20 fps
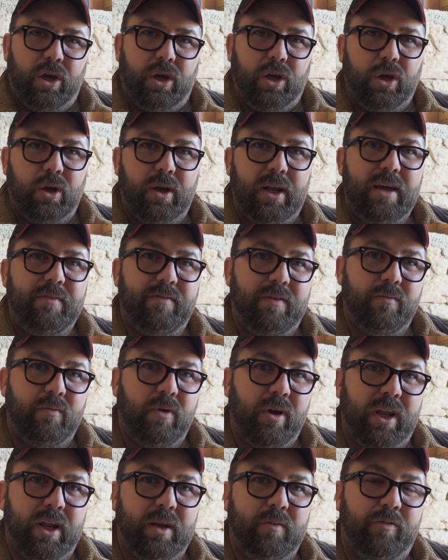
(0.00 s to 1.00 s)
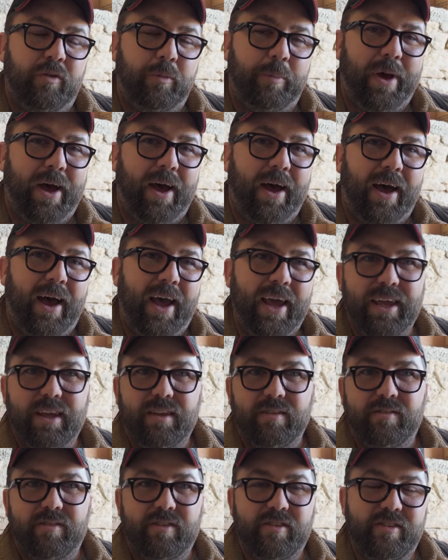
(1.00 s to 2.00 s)
You leave it running for about
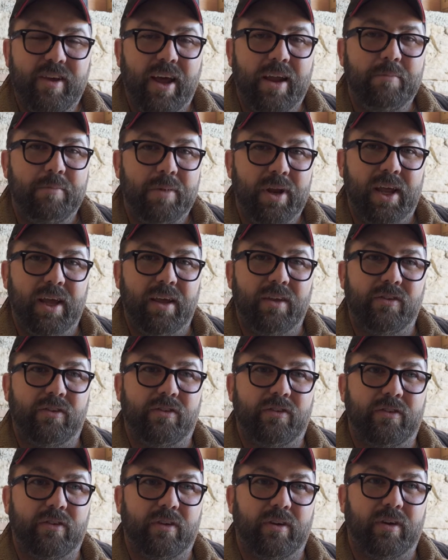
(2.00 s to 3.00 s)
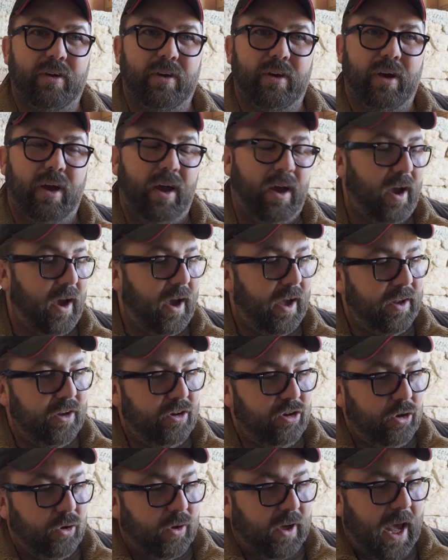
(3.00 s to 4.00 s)
8 to 10 minutes
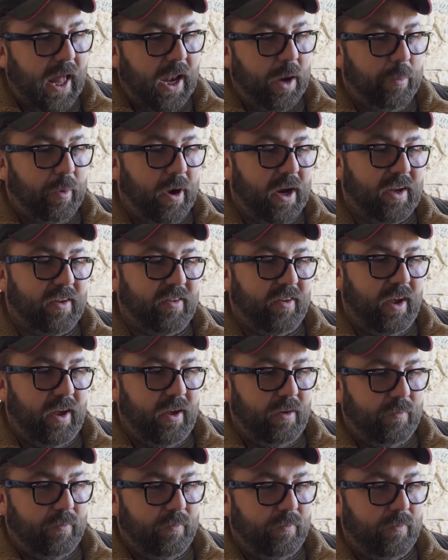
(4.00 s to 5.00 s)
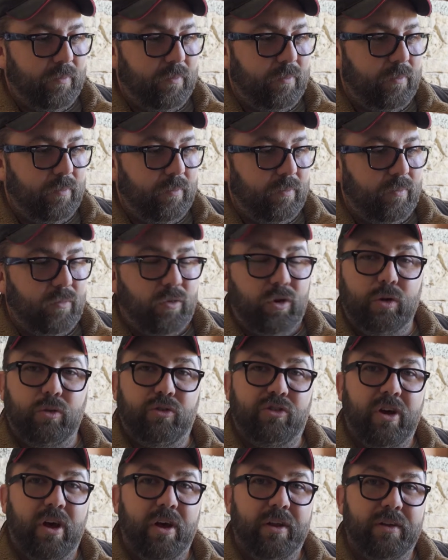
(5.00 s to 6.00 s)
and you calibrate it. You
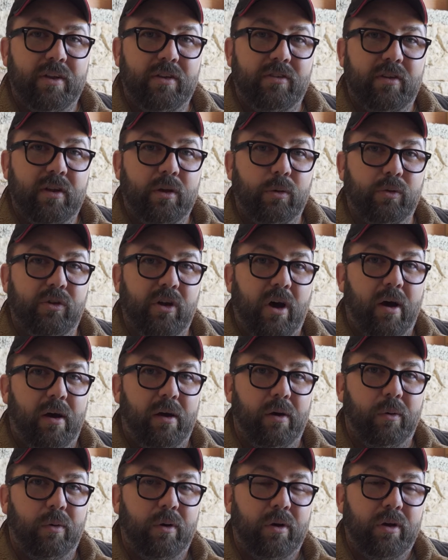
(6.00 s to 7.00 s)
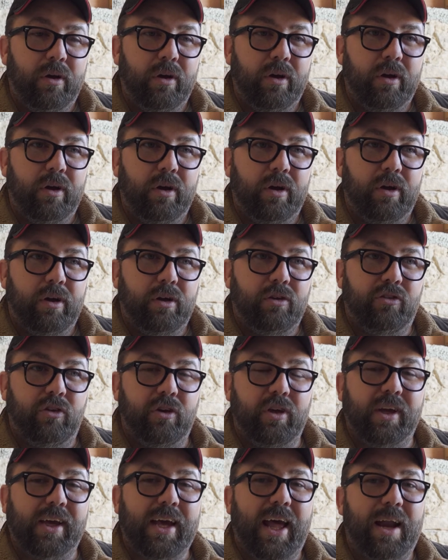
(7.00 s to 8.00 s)
turn this little dial,
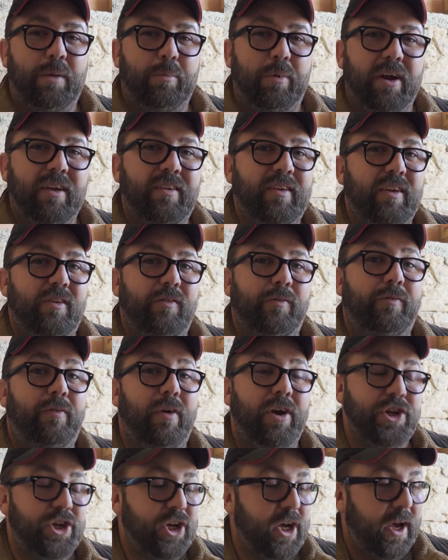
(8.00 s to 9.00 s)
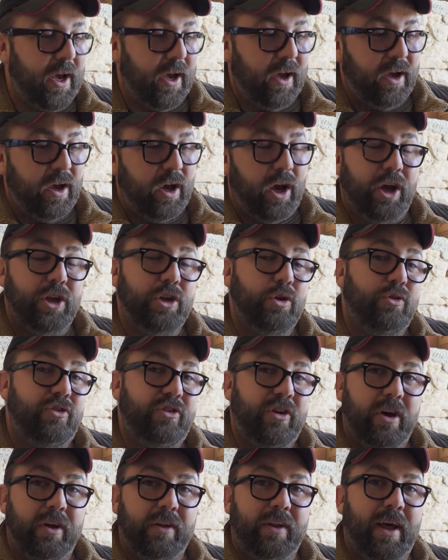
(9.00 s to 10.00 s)
so you calibrate it to fresh air, and you
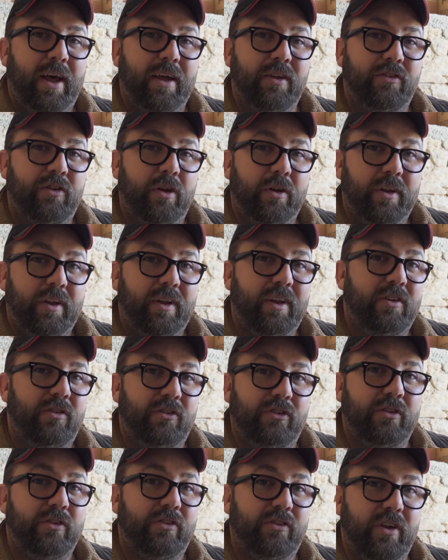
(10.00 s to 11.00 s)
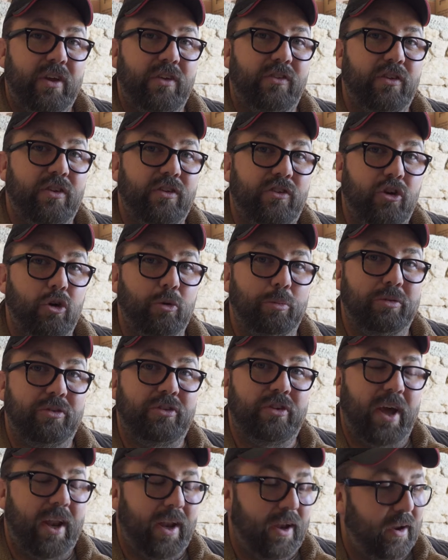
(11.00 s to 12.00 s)
turn that so that this sits at
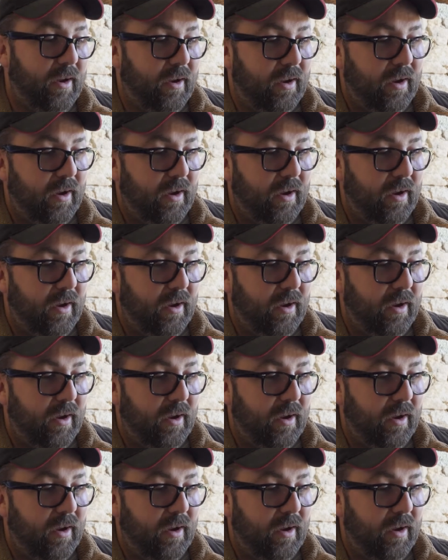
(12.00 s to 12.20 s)
2%,